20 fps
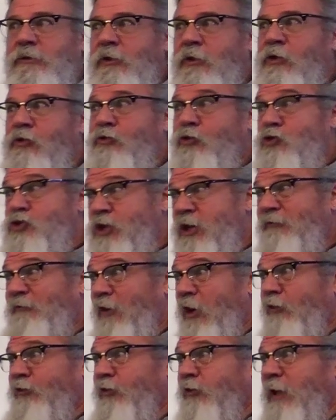So she
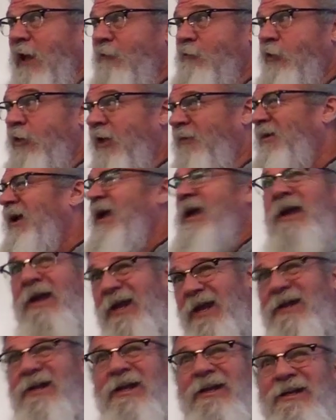falls in love with him.
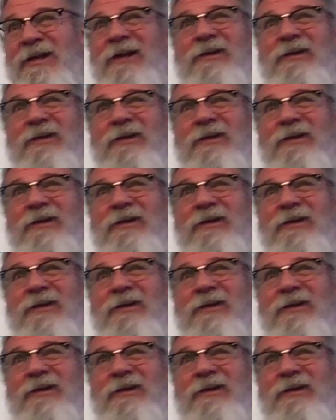And then the